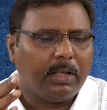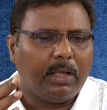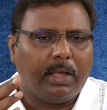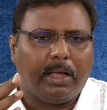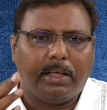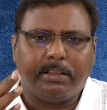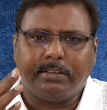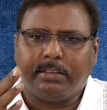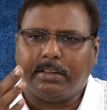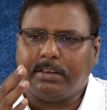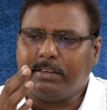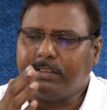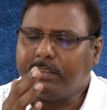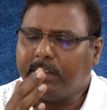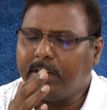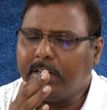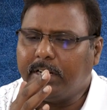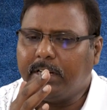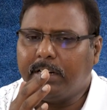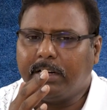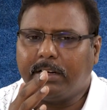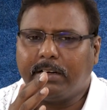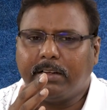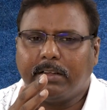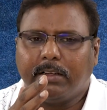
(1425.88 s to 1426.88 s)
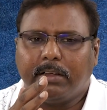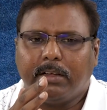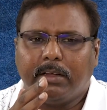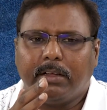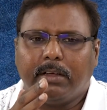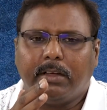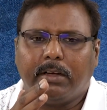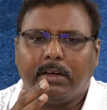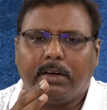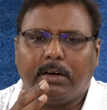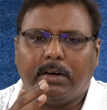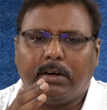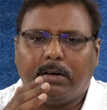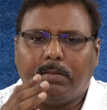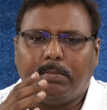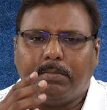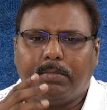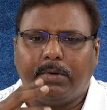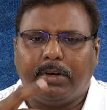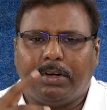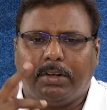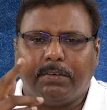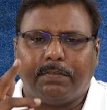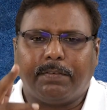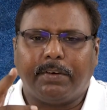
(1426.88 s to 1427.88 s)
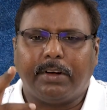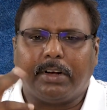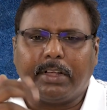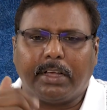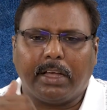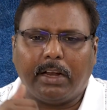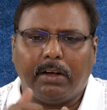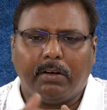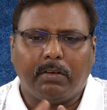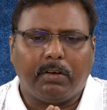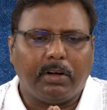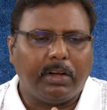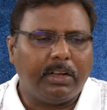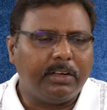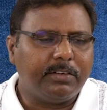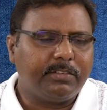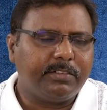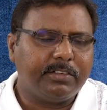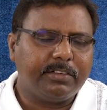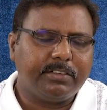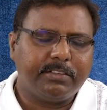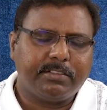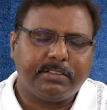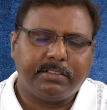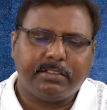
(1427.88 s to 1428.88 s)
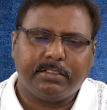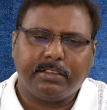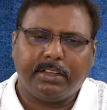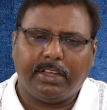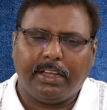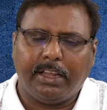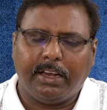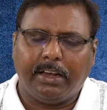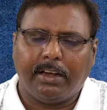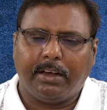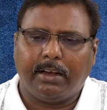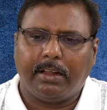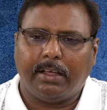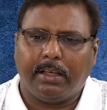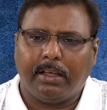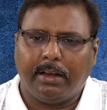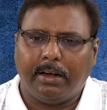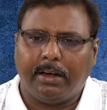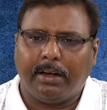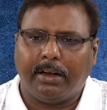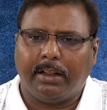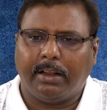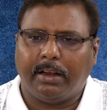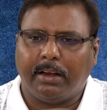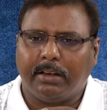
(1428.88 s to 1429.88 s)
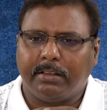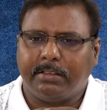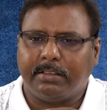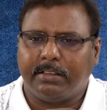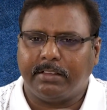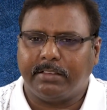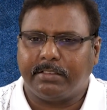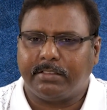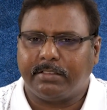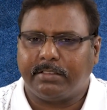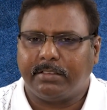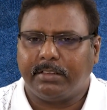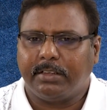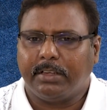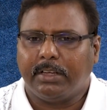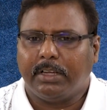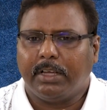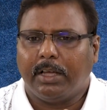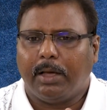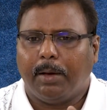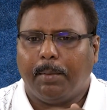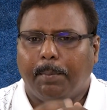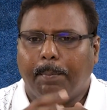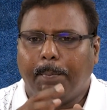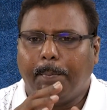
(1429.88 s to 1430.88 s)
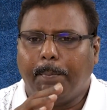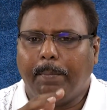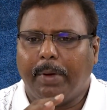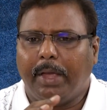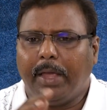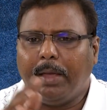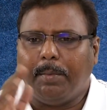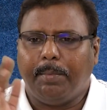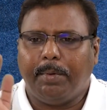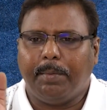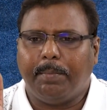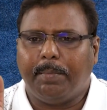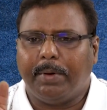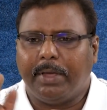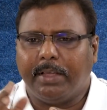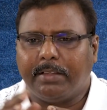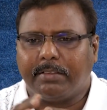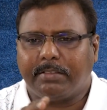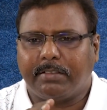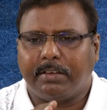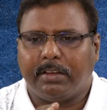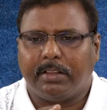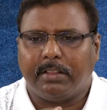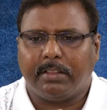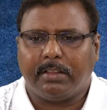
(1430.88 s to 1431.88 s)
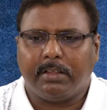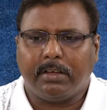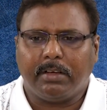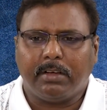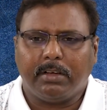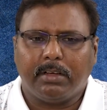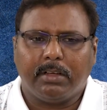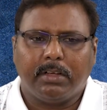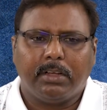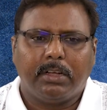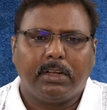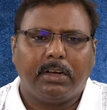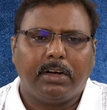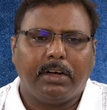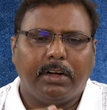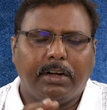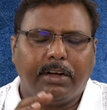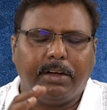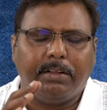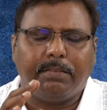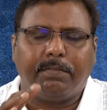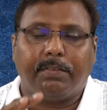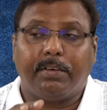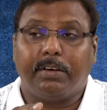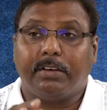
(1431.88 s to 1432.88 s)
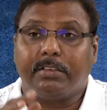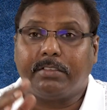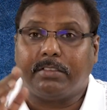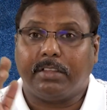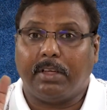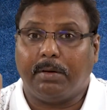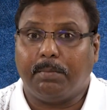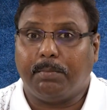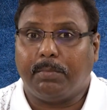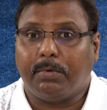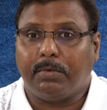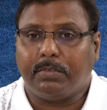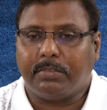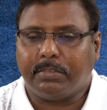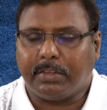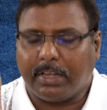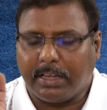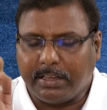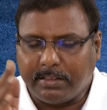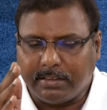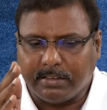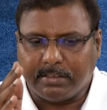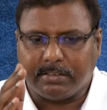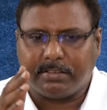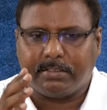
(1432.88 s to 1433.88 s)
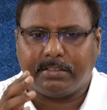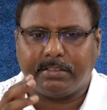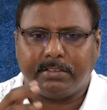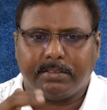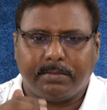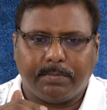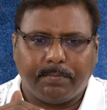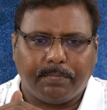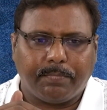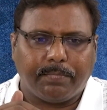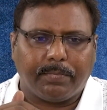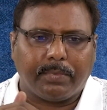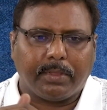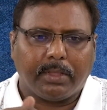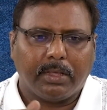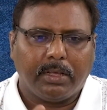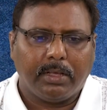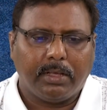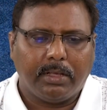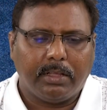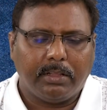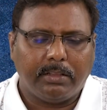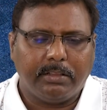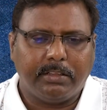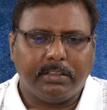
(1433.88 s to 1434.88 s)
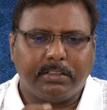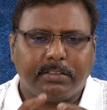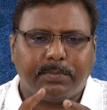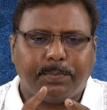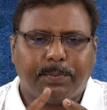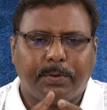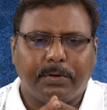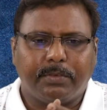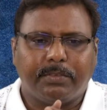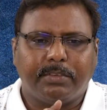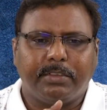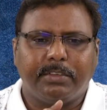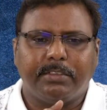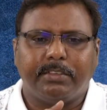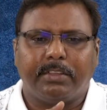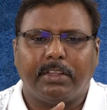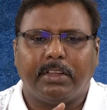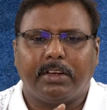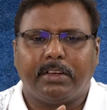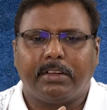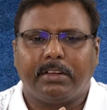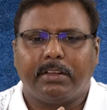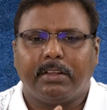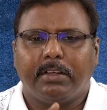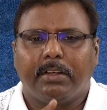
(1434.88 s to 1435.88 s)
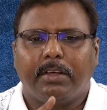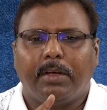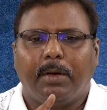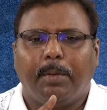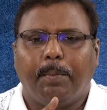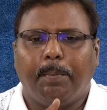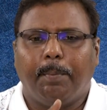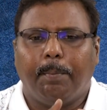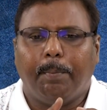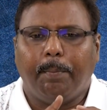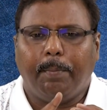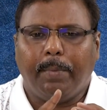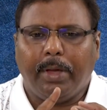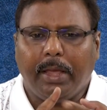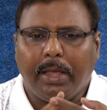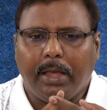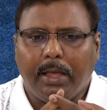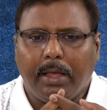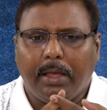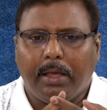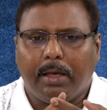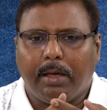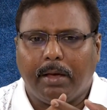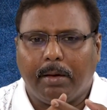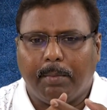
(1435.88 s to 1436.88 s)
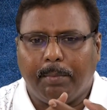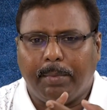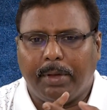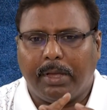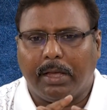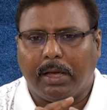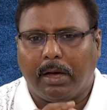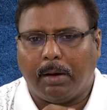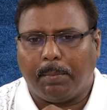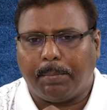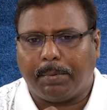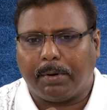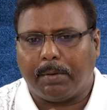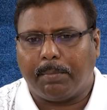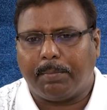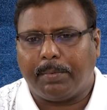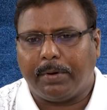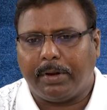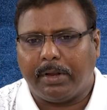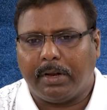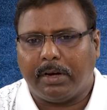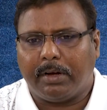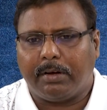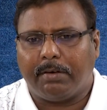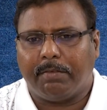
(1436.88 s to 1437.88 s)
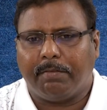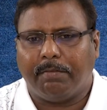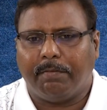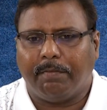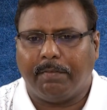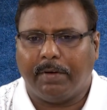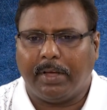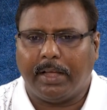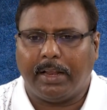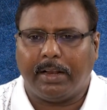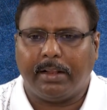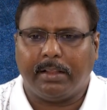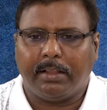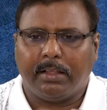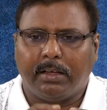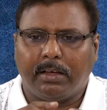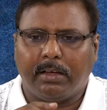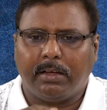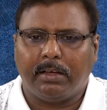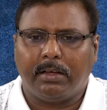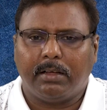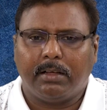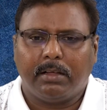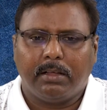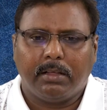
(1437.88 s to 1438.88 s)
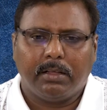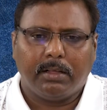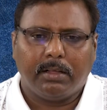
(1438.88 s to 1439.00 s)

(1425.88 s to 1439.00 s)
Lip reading: As a result, different calculations in an analysis may be based on the different sample sizes. This procedure may be appropriate when the